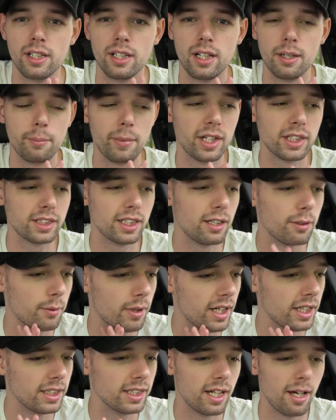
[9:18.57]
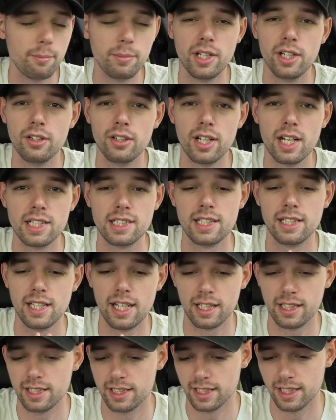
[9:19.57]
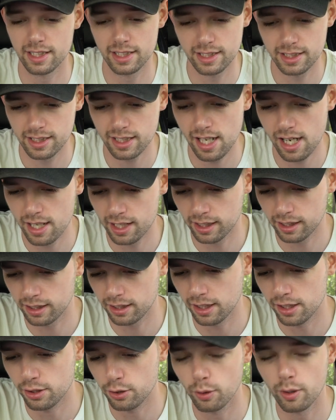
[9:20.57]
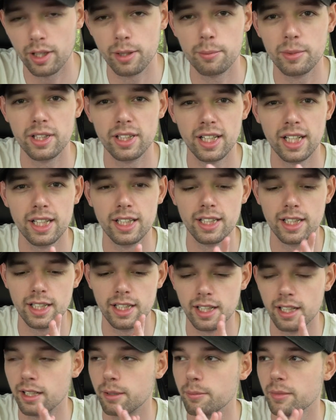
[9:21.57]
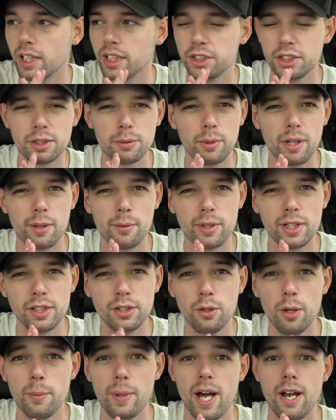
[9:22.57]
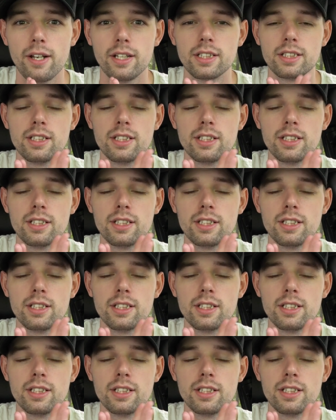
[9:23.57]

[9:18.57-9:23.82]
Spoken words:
I just kind of wanted to update you guys on that because it's kind of annoying me lately and I'm not sure what I want to do about it.